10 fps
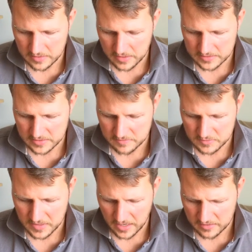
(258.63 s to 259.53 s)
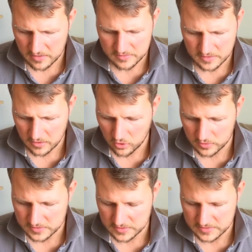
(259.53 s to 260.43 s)
there seem to be Etnies and
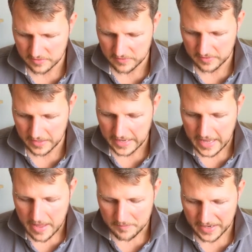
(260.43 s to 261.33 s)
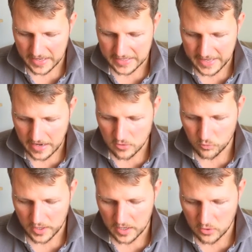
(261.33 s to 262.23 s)
Lacoste and stuff like that. But again,
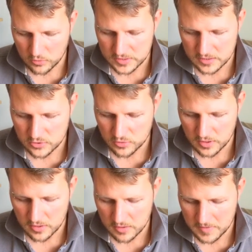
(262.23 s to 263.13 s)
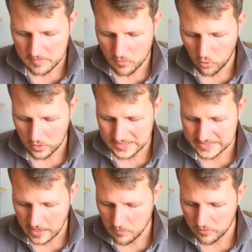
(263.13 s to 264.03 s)
when I looked into it a little bit more,
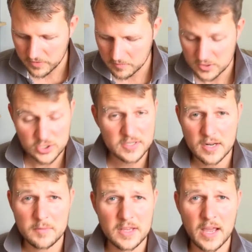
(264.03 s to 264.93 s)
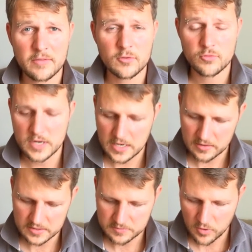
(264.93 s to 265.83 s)
some of them, and you just gotta be careful
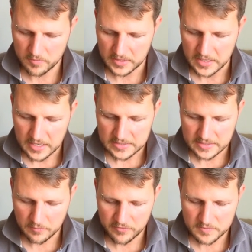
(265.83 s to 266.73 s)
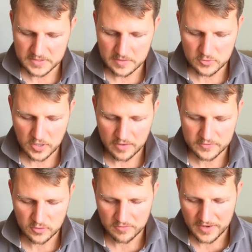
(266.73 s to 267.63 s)
reading this properly, some of them seem to have
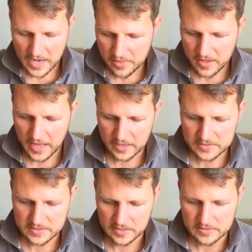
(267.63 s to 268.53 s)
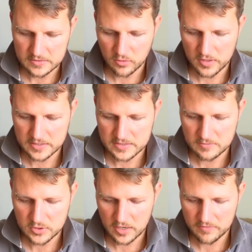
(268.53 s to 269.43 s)
sort of leather accents, or they
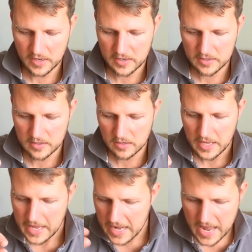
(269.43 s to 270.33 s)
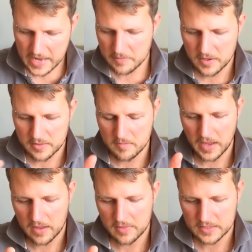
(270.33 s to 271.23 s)
seem to have like a little label at the
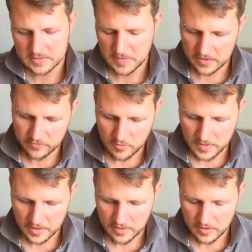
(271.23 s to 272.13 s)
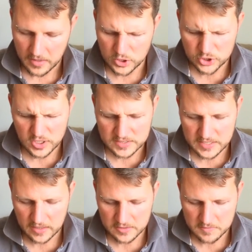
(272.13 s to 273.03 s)
back, and that's made from leather, which just
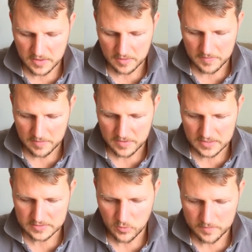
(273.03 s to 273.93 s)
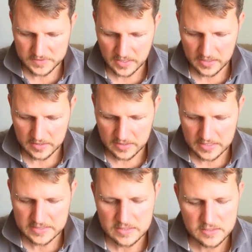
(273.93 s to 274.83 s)
tells me that maybe this website
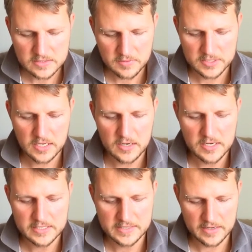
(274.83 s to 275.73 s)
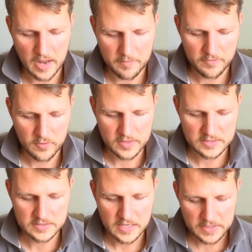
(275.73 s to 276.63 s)
isn't particularly set up for
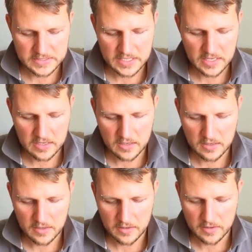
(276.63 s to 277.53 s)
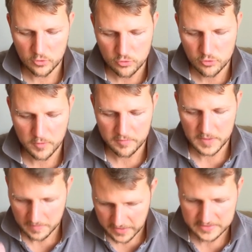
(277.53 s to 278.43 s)
this particular group of
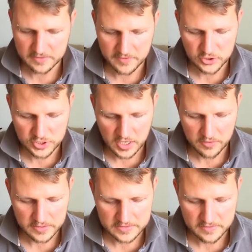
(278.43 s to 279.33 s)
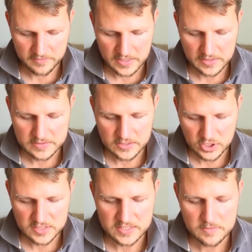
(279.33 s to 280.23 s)
people, as in vegetarians and vegans. It
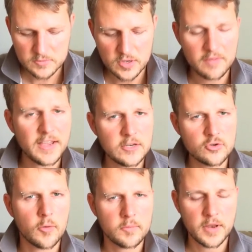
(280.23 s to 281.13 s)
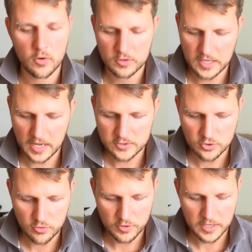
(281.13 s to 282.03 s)
just seems to have a drop-down
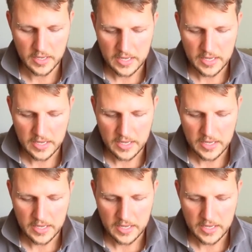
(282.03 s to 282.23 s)
category